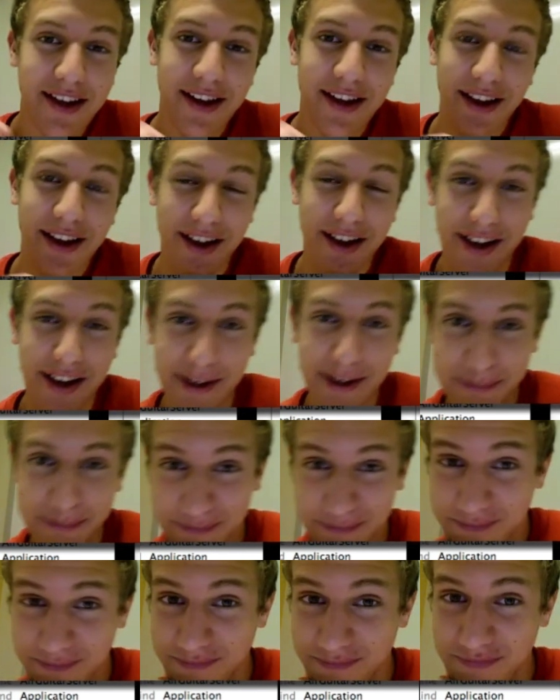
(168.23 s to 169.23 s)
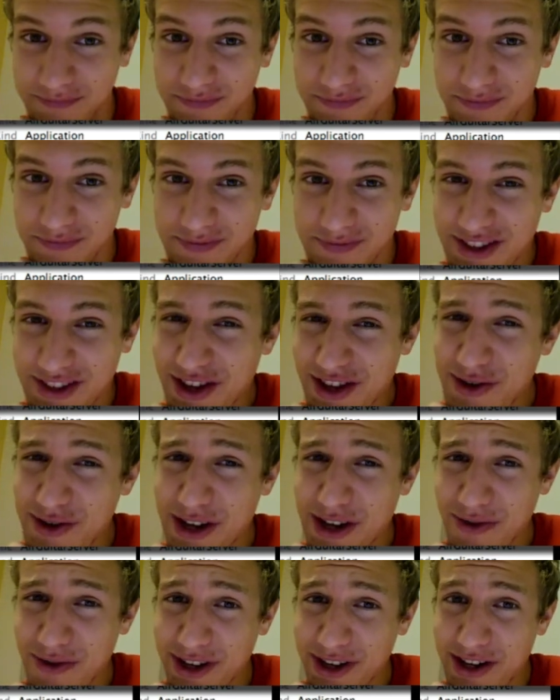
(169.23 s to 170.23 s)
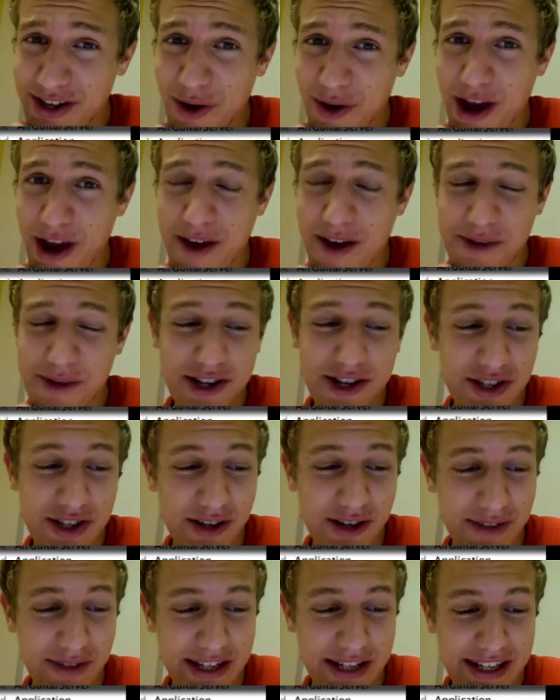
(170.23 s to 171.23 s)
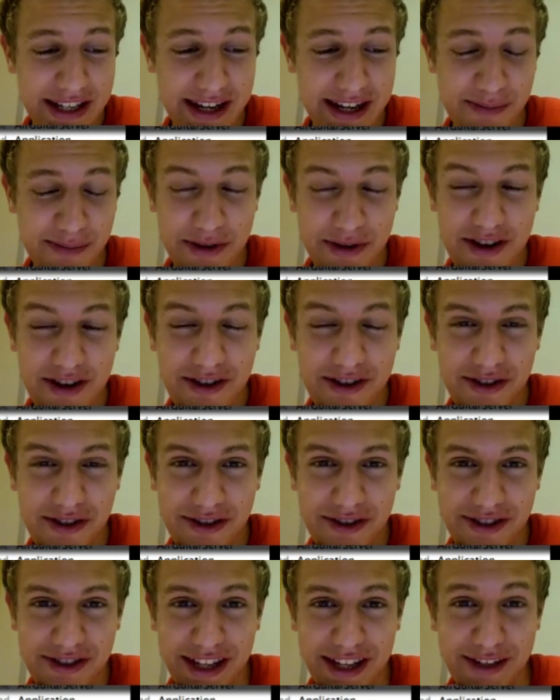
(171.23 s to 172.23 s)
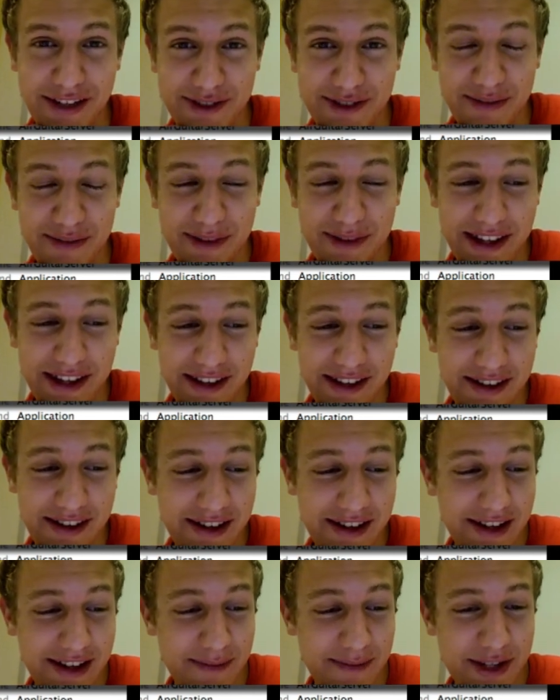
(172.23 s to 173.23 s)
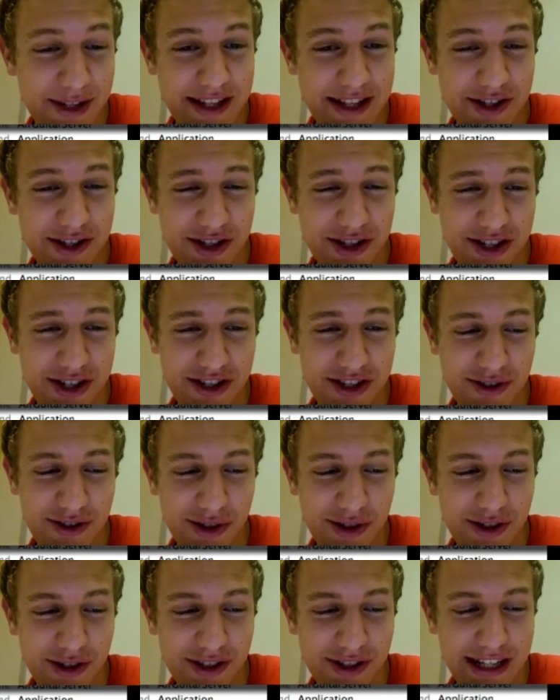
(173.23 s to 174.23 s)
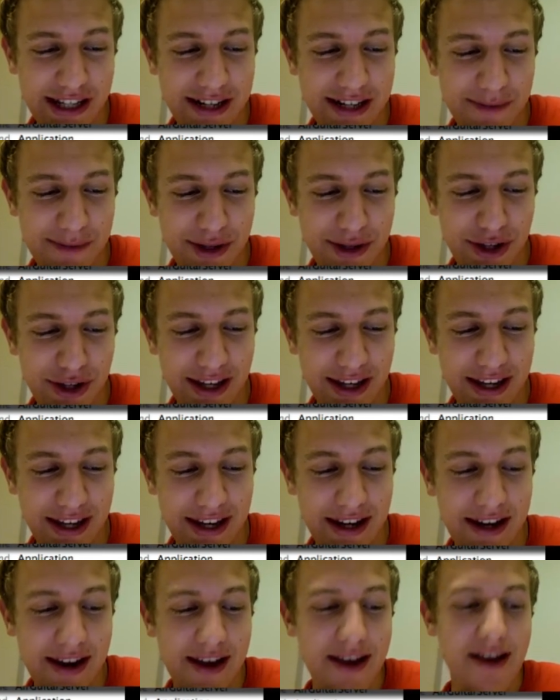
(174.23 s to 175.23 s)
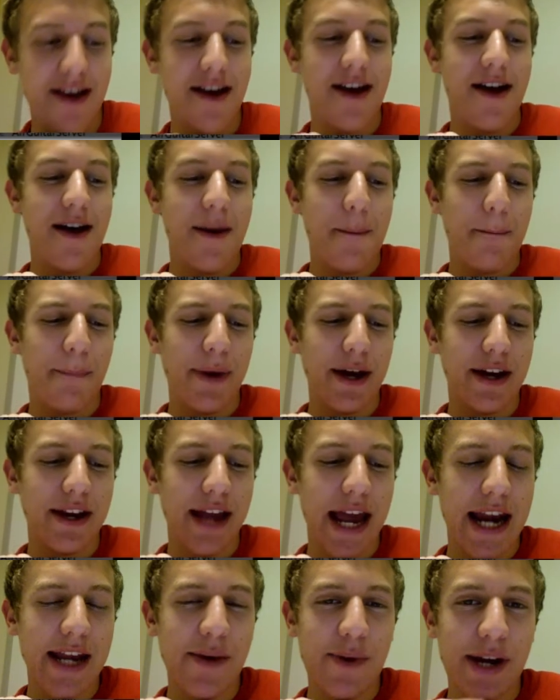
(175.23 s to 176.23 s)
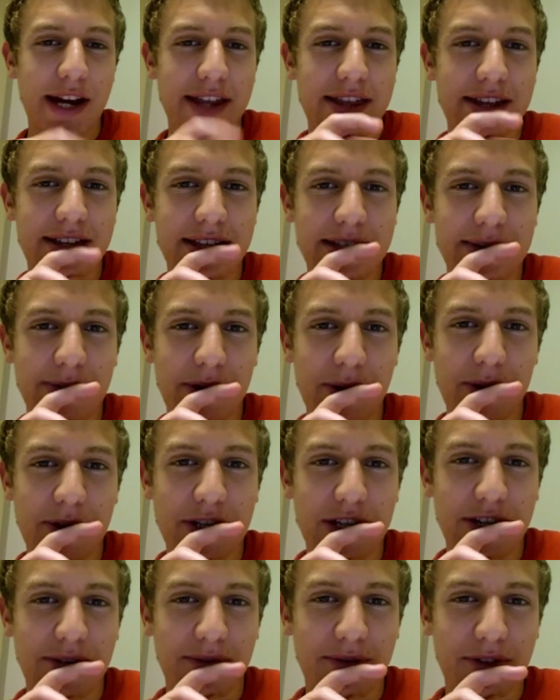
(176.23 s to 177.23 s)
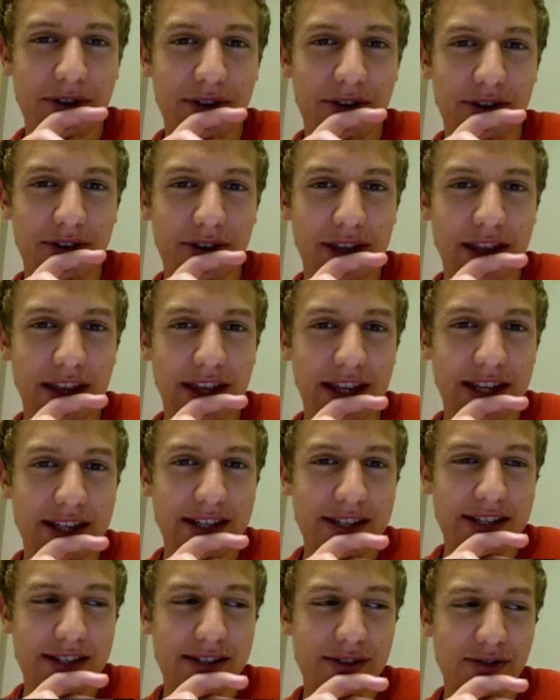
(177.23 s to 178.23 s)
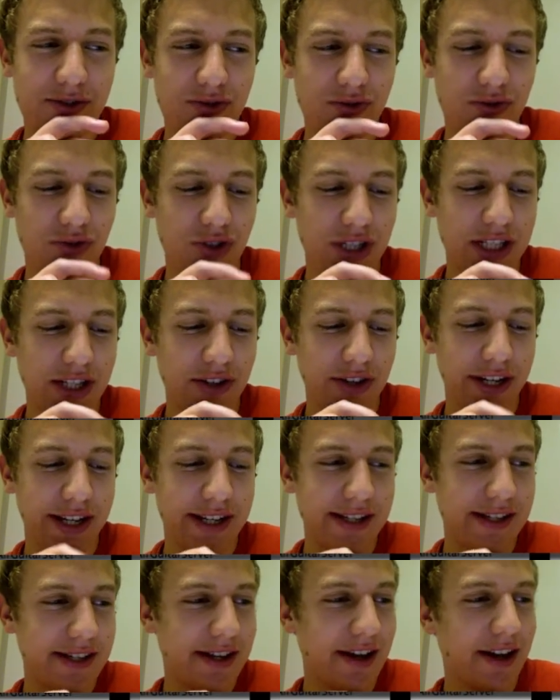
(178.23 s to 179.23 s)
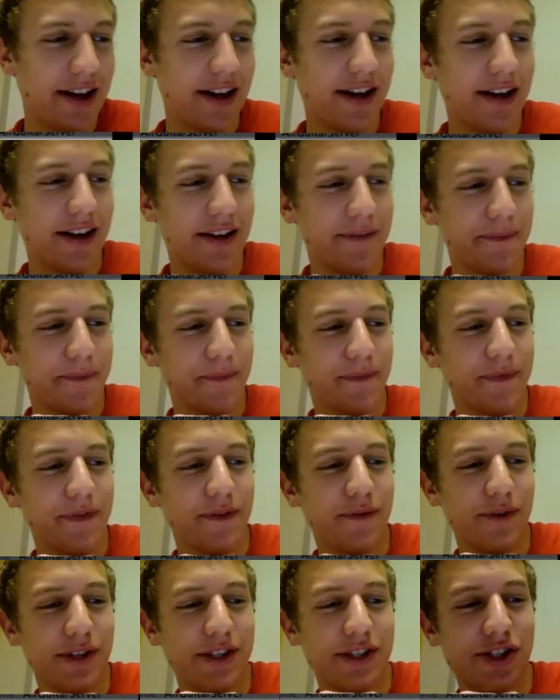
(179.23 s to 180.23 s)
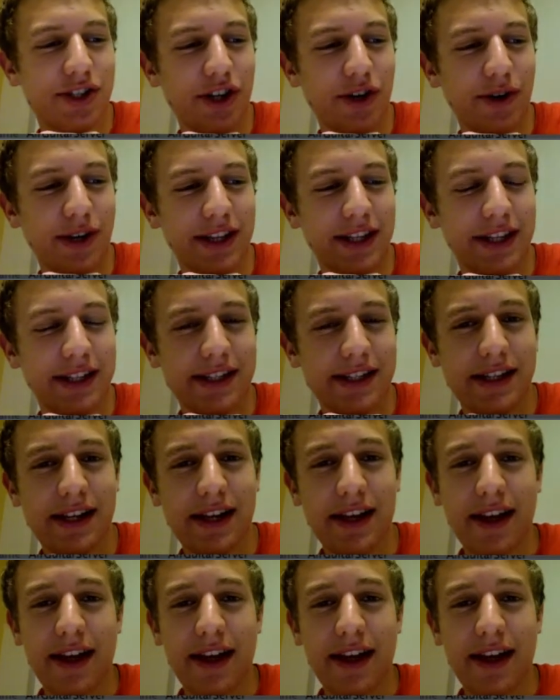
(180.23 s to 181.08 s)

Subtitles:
So I don't really know how I'm going to solve that yet, but I'll think of something. So that's just another hurdle that I've been looking at. But anyway, I think that's pretty much it for this series, for this show at least.